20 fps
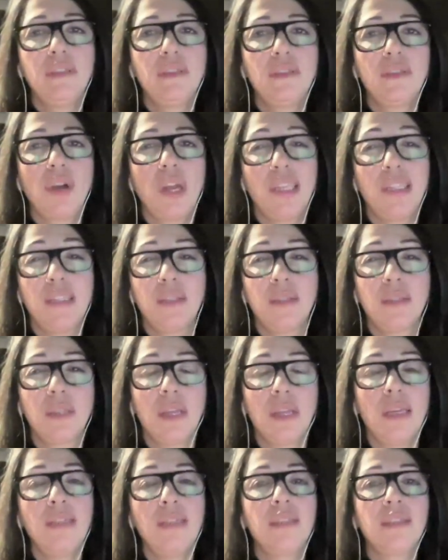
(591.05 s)
to ideal
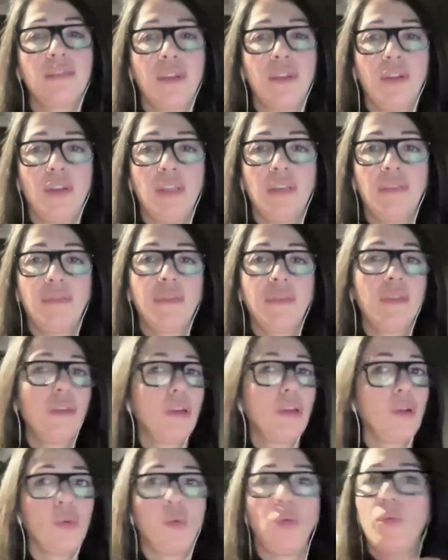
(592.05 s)
client is very different.
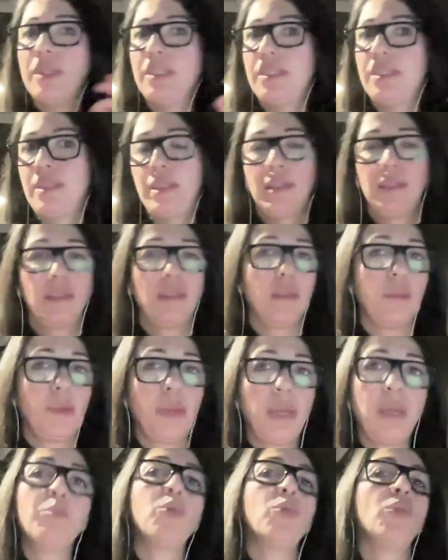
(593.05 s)
I always stick to the
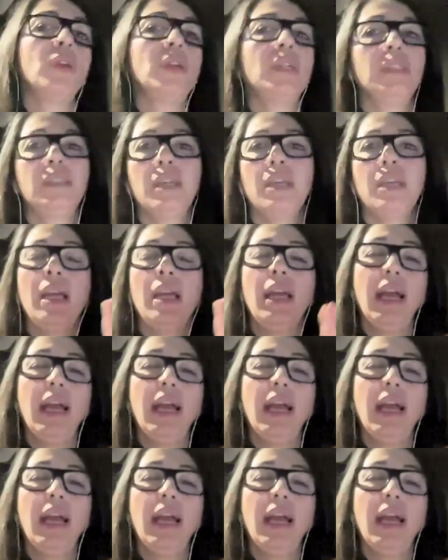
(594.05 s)
pain point,